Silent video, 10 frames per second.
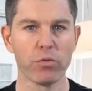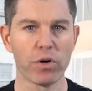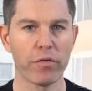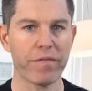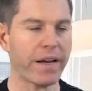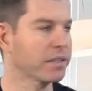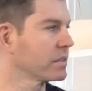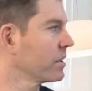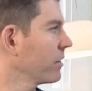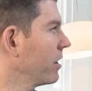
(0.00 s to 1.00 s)
real
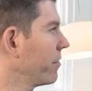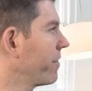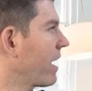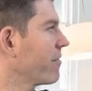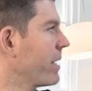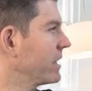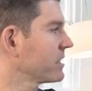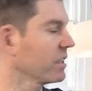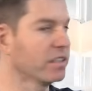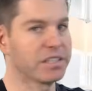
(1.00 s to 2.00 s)
fast the five
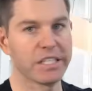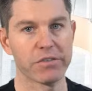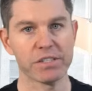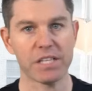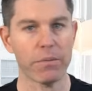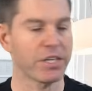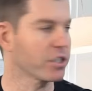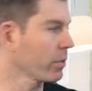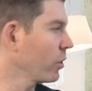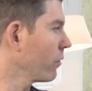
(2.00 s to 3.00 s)
masculine secrets that we
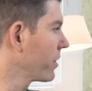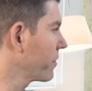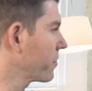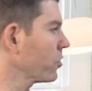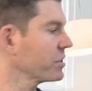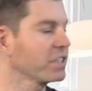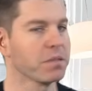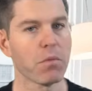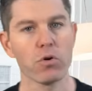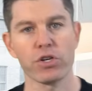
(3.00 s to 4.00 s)
just went over. The first is
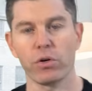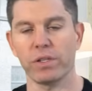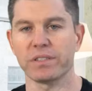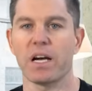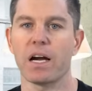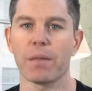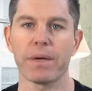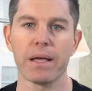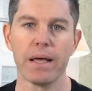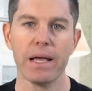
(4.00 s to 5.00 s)
emotional
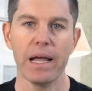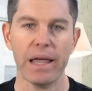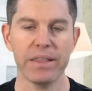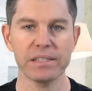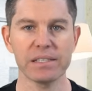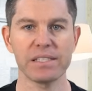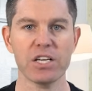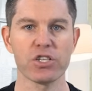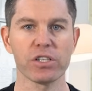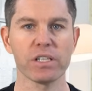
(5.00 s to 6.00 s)
autonomy, and this
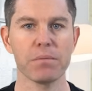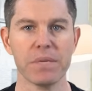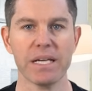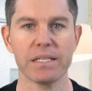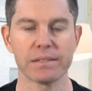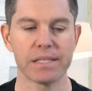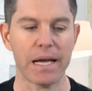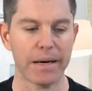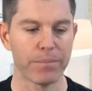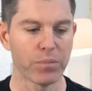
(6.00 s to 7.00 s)
essentially means
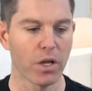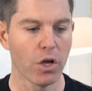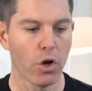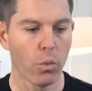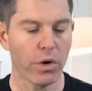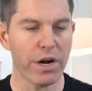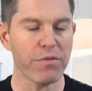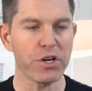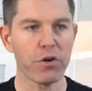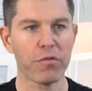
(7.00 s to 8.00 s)
that
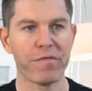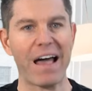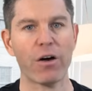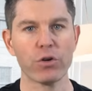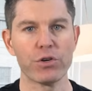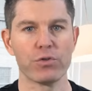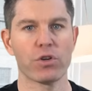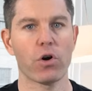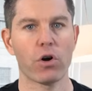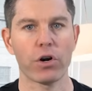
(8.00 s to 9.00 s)
whatever your
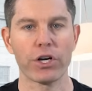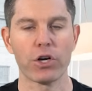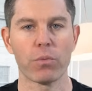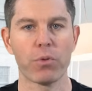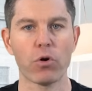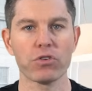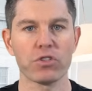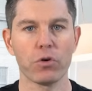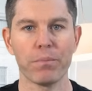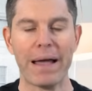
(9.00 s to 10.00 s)
values are, your
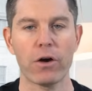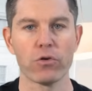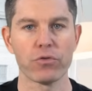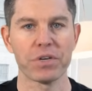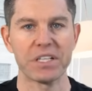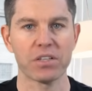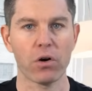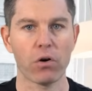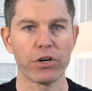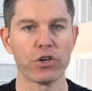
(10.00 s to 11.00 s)
personal boundaries
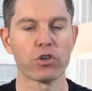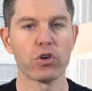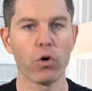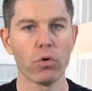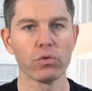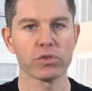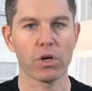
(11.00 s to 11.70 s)
are, your goals